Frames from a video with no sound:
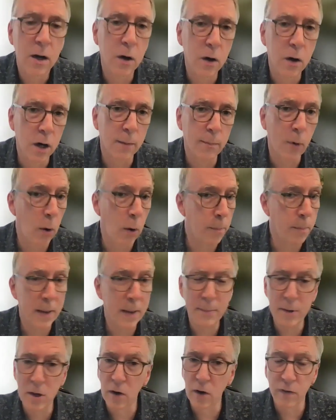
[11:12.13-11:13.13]
Uh, yeah.
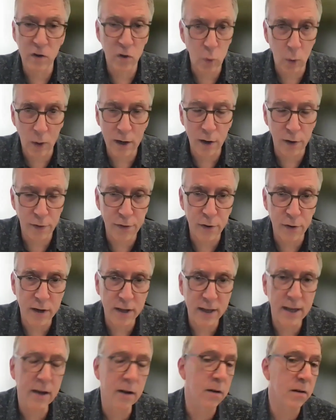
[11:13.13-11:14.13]
Maybe over twenty or
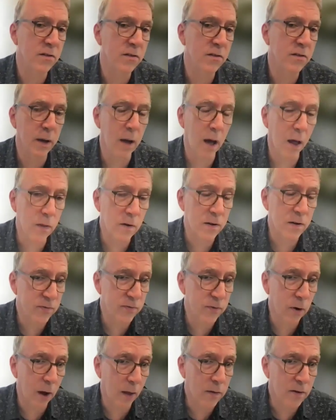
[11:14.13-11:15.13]
thirty years, but
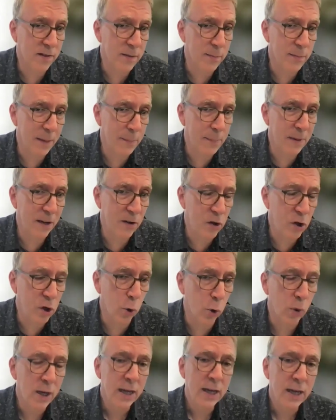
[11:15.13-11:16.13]
others for others, it may be
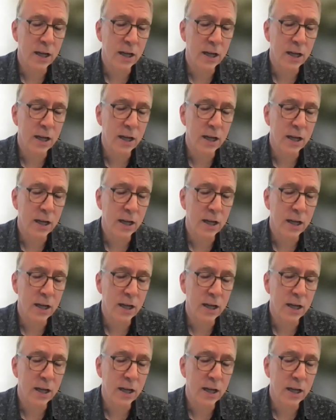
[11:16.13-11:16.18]
new.